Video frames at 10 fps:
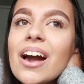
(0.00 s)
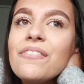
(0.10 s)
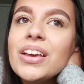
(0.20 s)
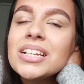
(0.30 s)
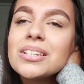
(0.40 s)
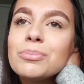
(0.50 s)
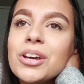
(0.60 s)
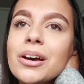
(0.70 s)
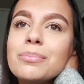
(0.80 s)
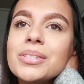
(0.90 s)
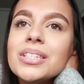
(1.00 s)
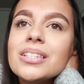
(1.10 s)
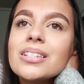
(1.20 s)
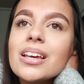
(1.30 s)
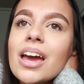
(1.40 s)
I think
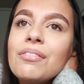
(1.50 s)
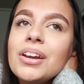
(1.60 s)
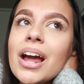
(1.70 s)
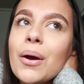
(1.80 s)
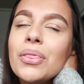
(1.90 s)
sometimes every now